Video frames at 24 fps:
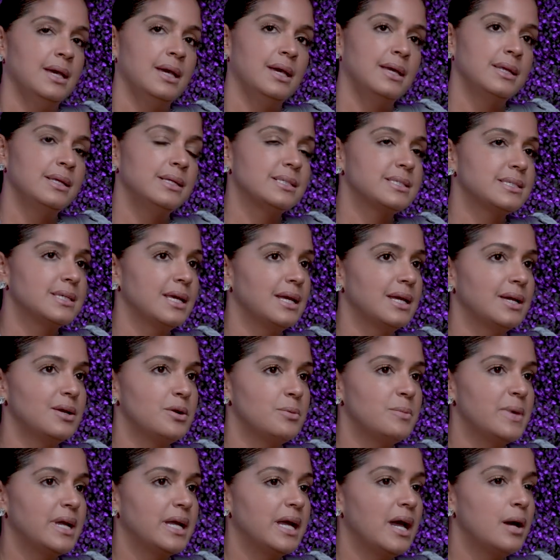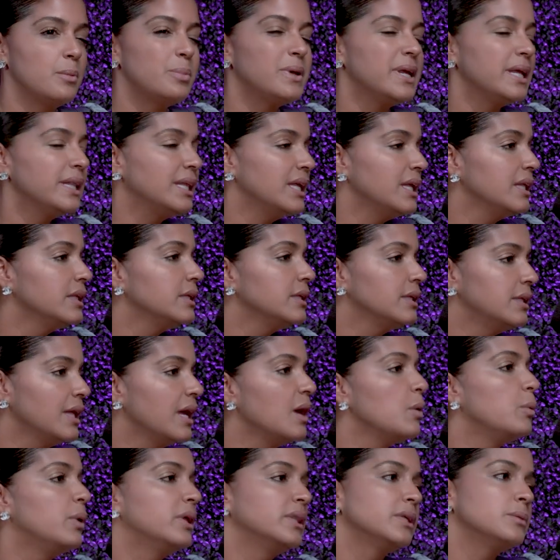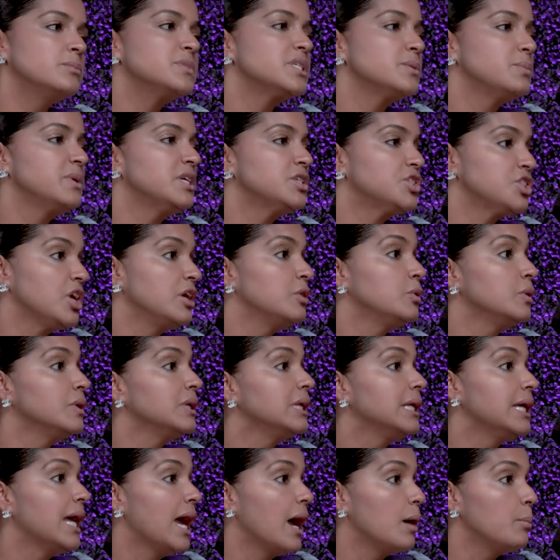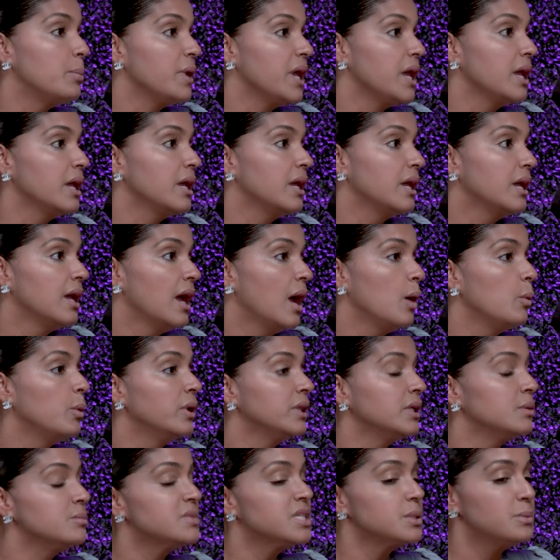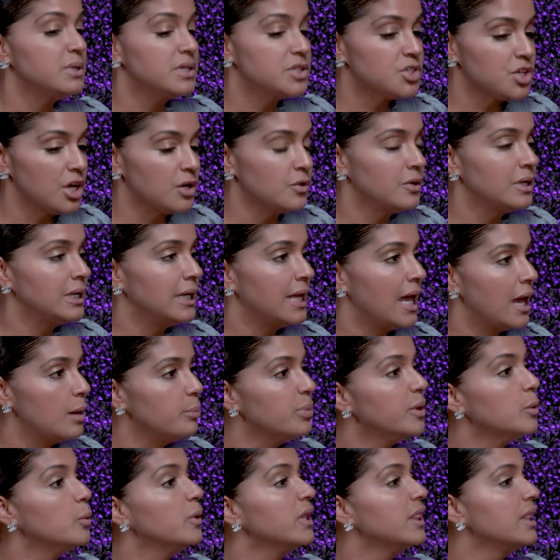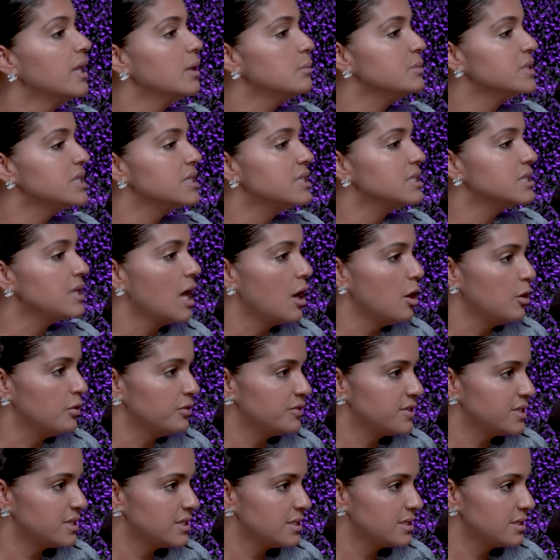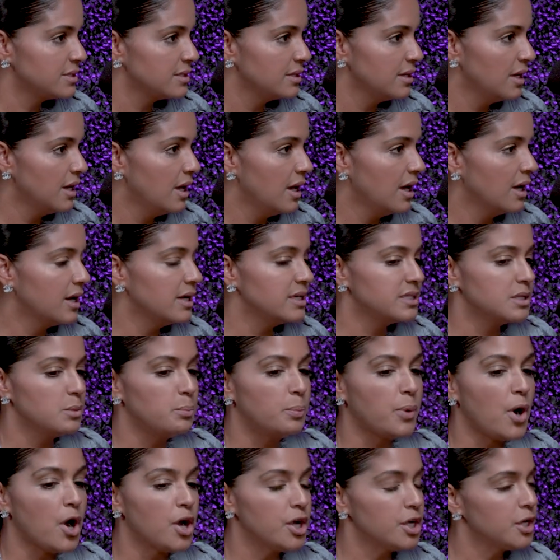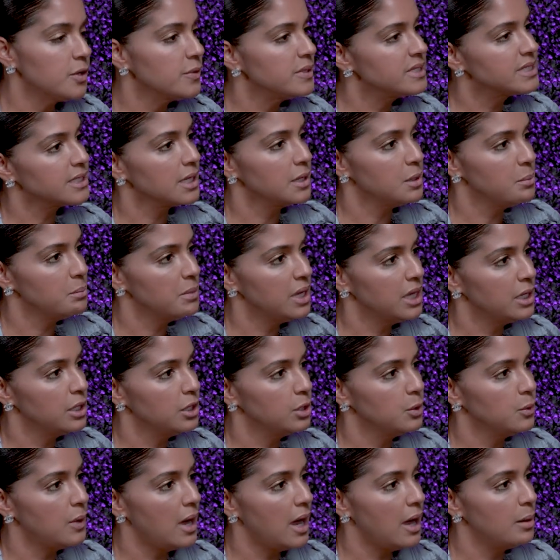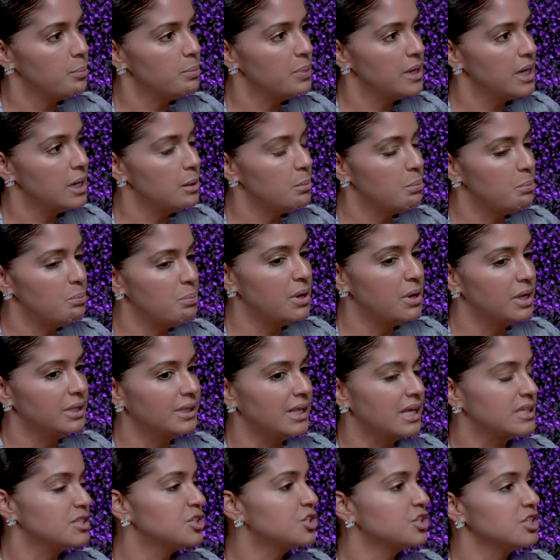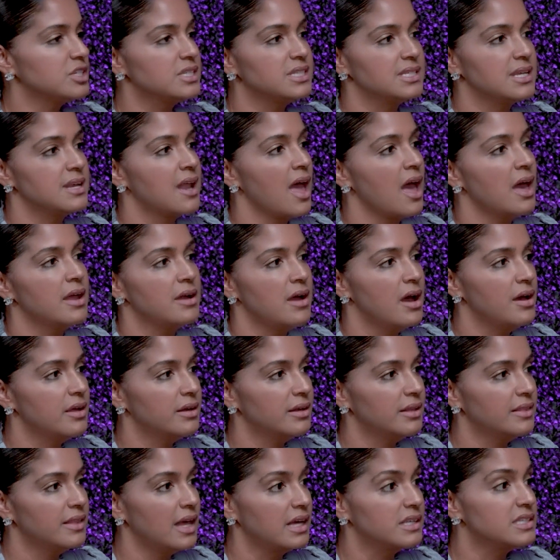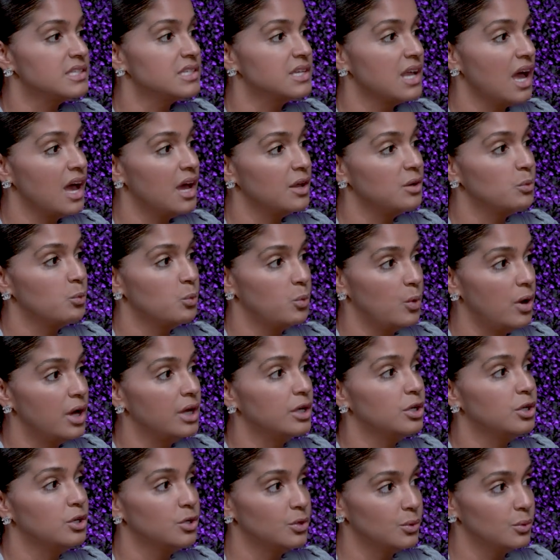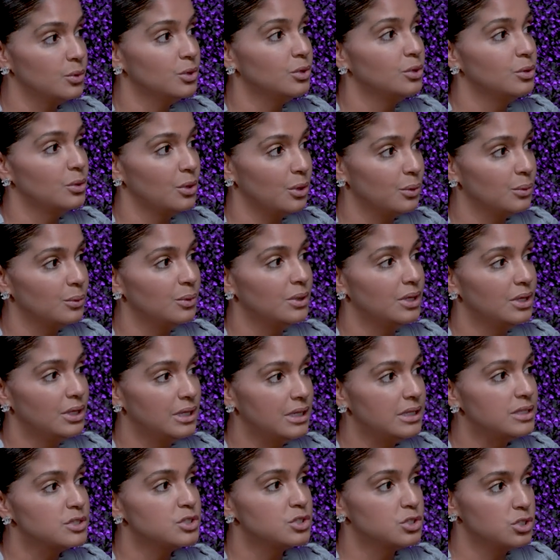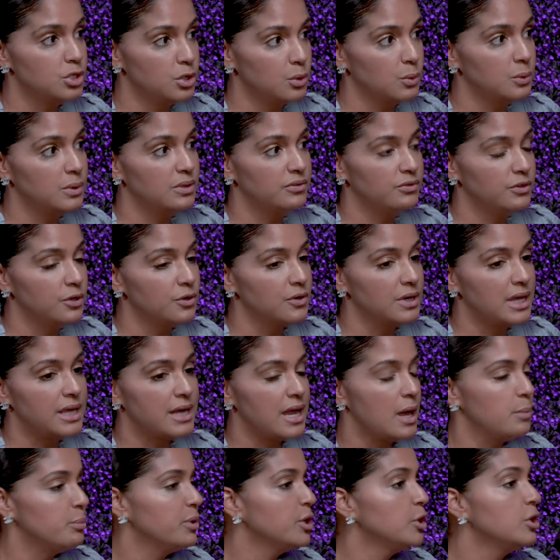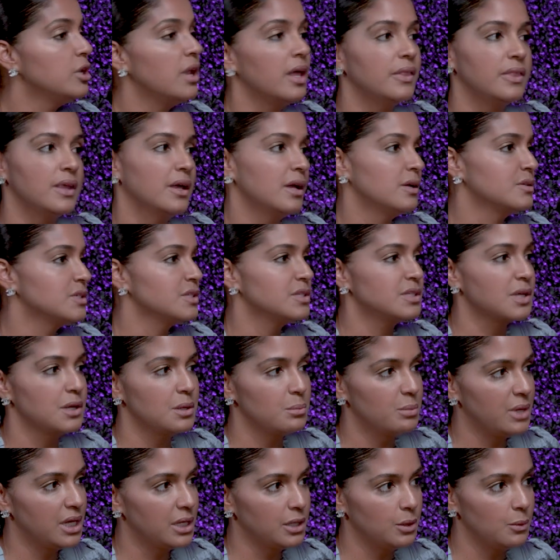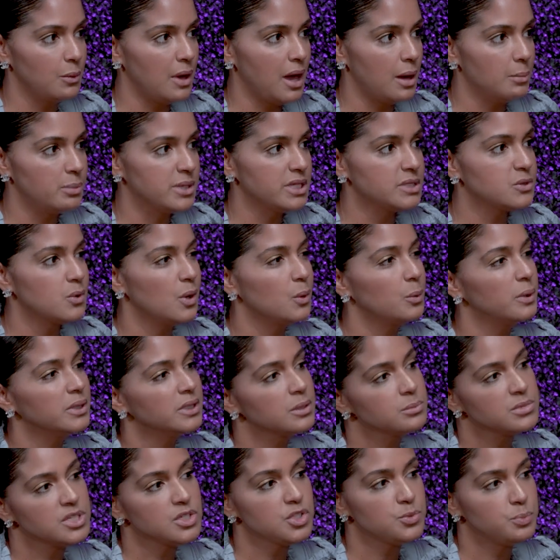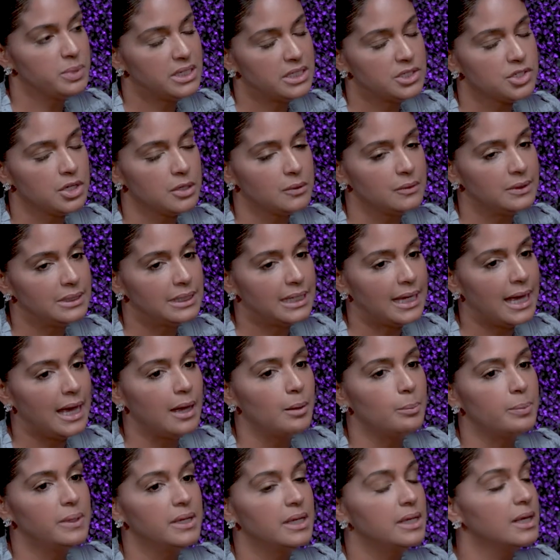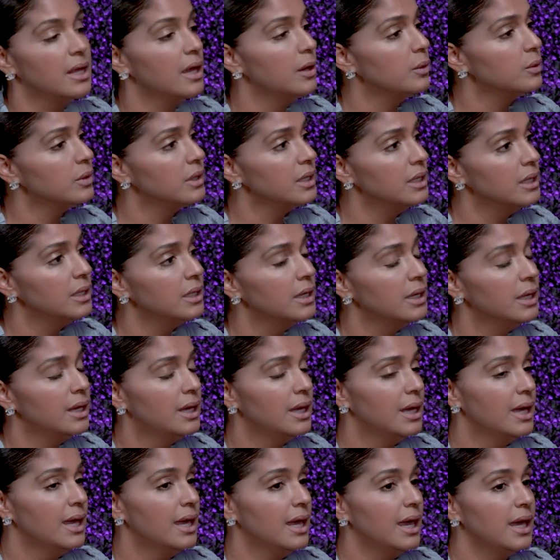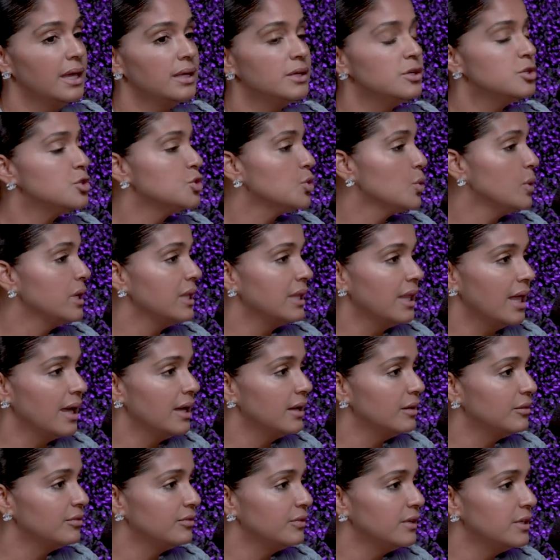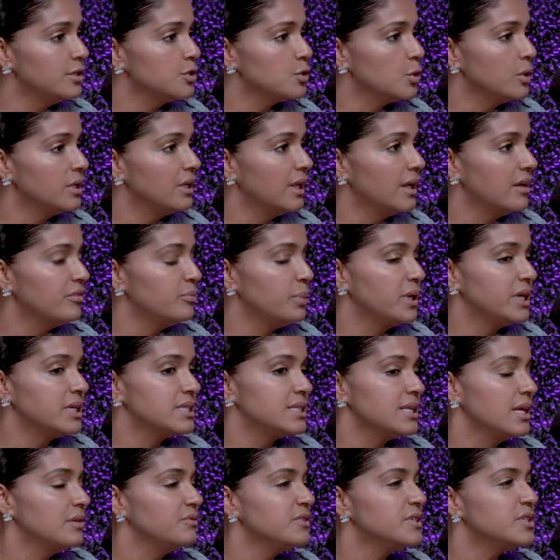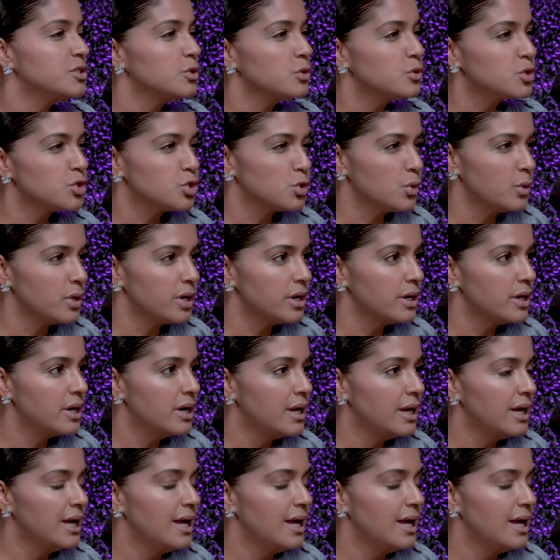And it's like, oh my God. But at the end of the day, I want them to be genuinely happy. I want them to be genuinely happy with themselves. Because a partner is going to make you happy, but that's just an add-on. That's not what it's you. If you're not happy, nothing else is going to make you happy. So I want them to be genuinely happy and healthy and enjoy life. Enjoy life because life is so short.